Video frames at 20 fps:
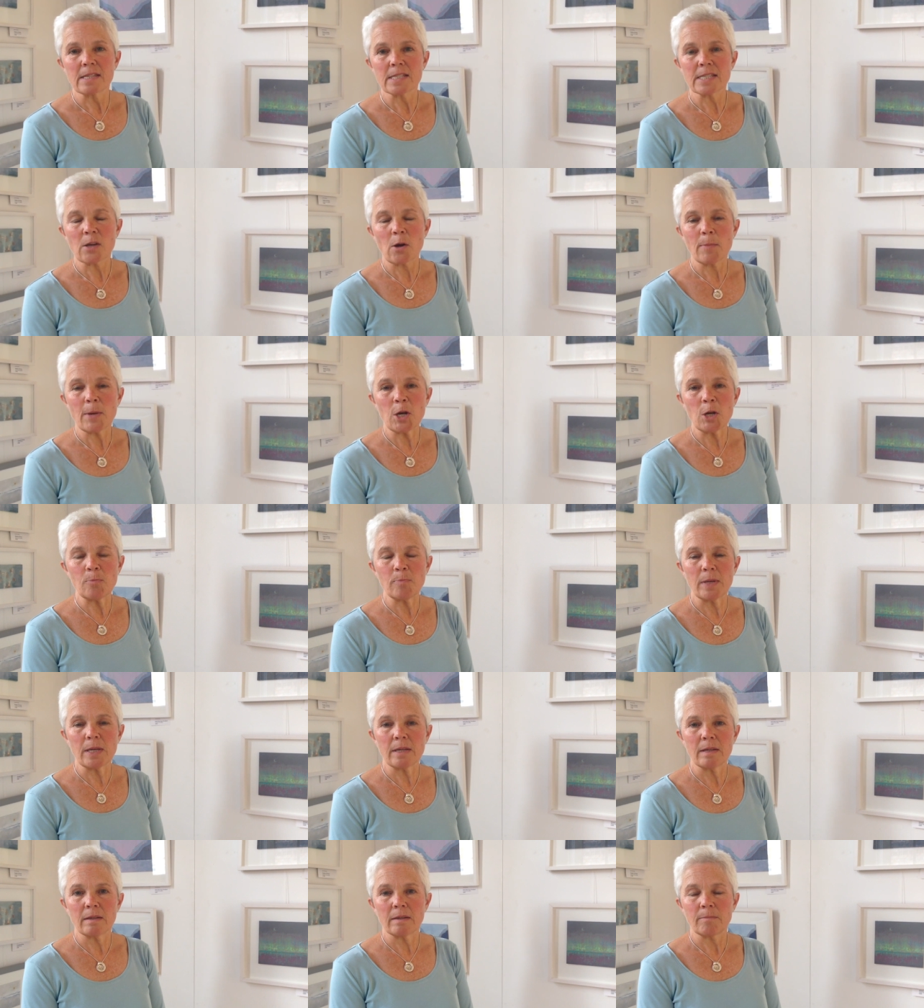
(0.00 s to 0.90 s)
So I'm
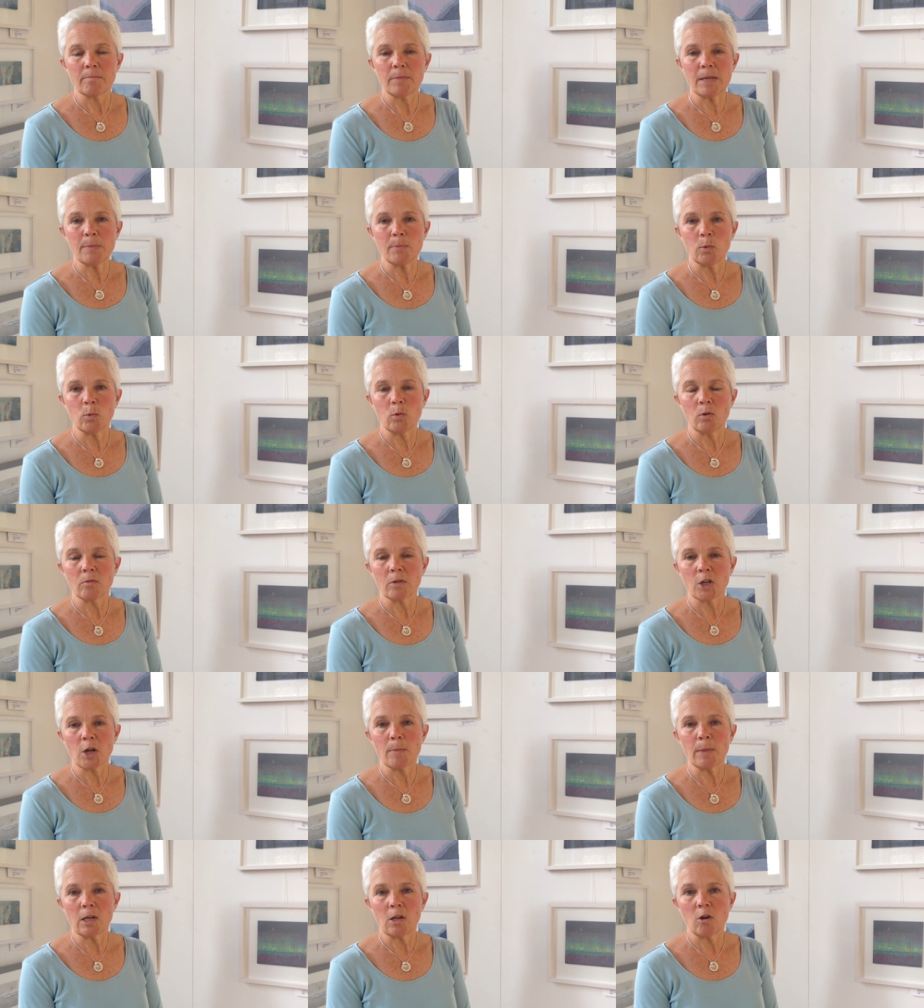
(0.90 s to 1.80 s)
hoping people will
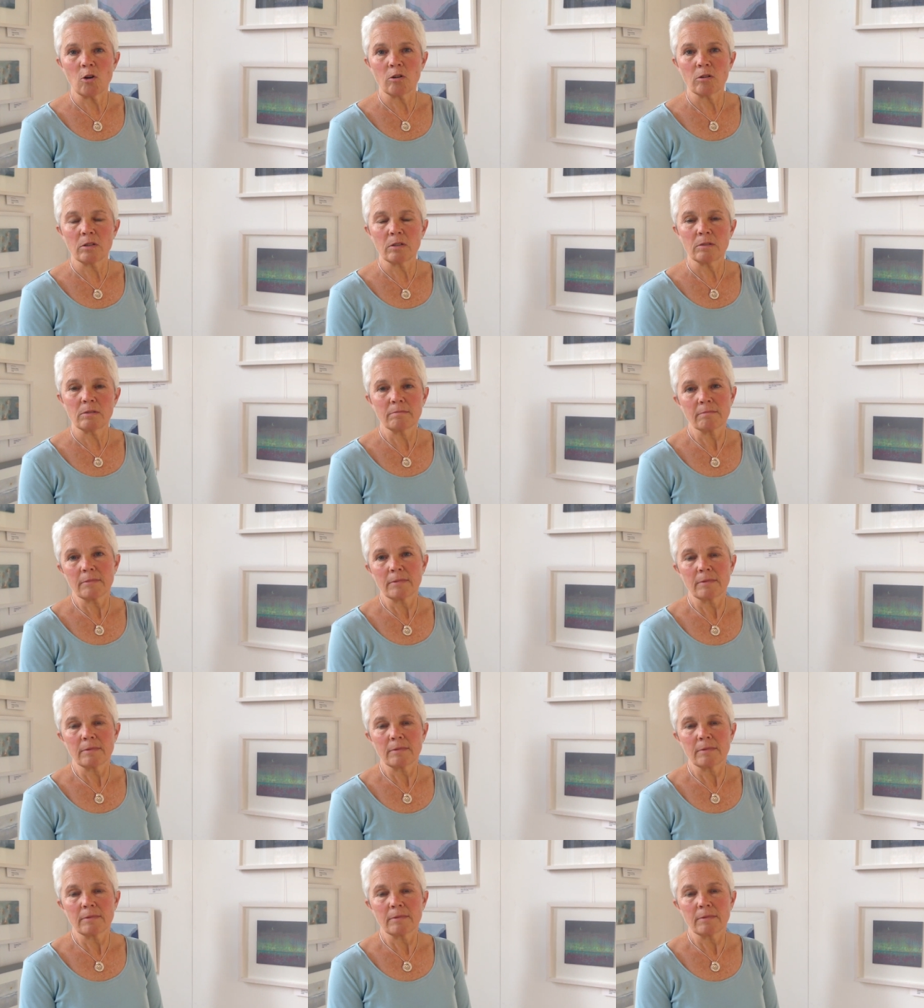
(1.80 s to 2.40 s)
come along, and